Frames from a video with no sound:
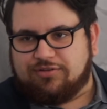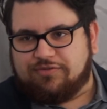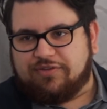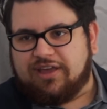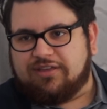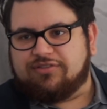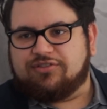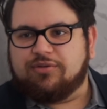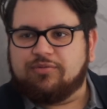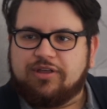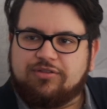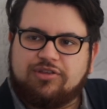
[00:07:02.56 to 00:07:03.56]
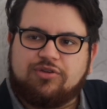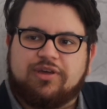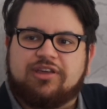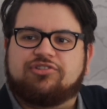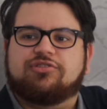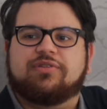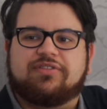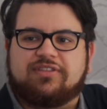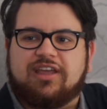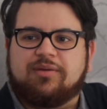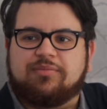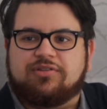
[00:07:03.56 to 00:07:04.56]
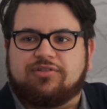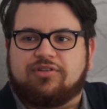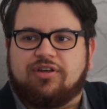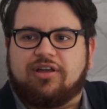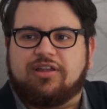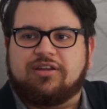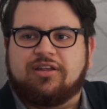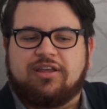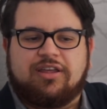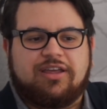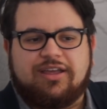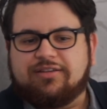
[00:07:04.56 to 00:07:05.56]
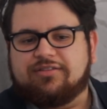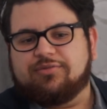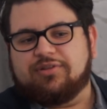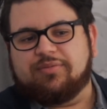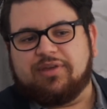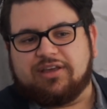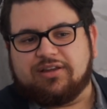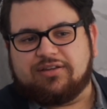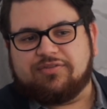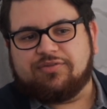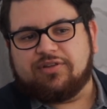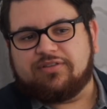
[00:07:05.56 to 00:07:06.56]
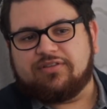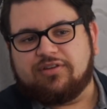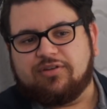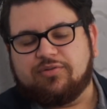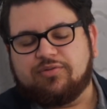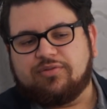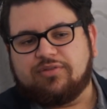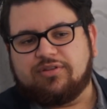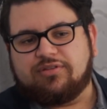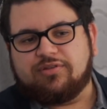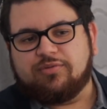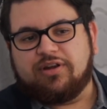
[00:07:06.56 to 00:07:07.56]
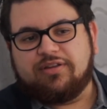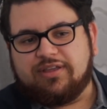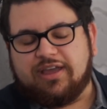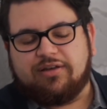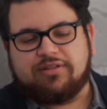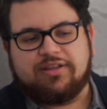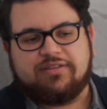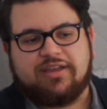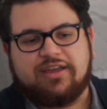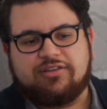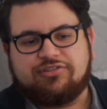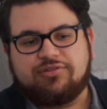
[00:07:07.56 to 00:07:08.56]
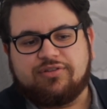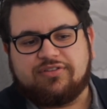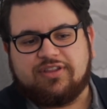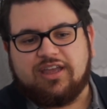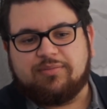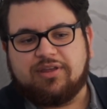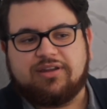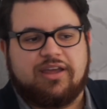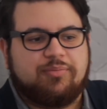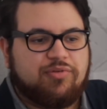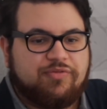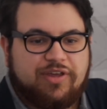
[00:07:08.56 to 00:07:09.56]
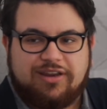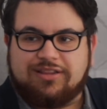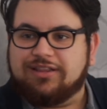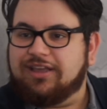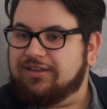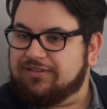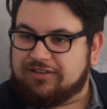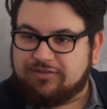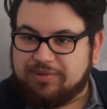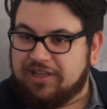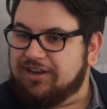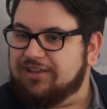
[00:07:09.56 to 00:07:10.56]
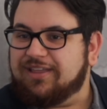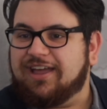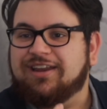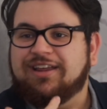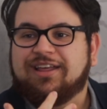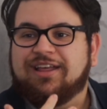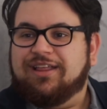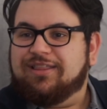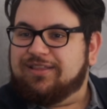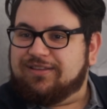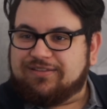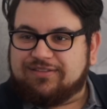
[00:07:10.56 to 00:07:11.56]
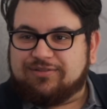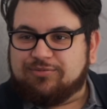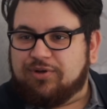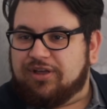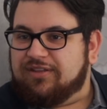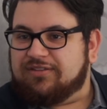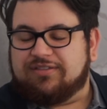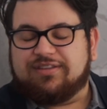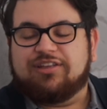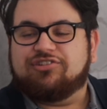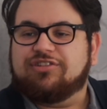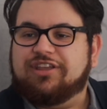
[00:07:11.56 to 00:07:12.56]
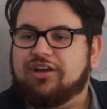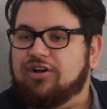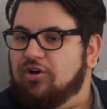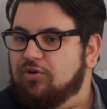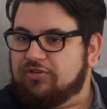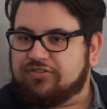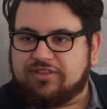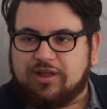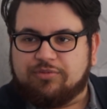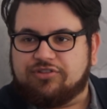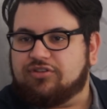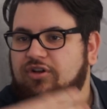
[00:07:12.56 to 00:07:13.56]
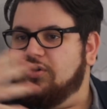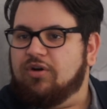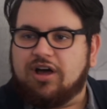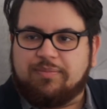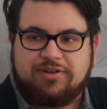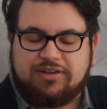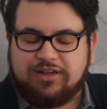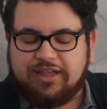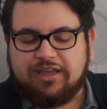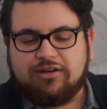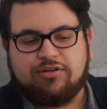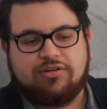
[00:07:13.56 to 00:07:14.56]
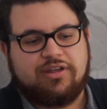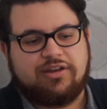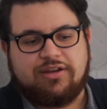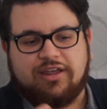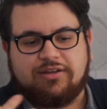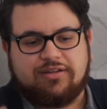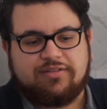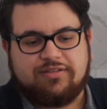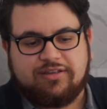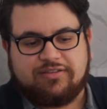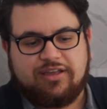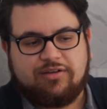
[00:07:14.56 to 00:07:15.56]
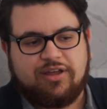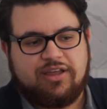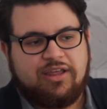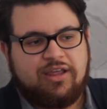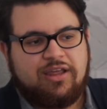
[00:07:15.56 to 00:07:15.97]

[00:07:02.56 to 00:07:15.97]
faith. So whether you issue a statement or not, it doesn't really make a difference. You know, to one of the outlets, I issued a statement. I provided links explaining that this was essentially a hoax that was co-opted later and this, et cetera.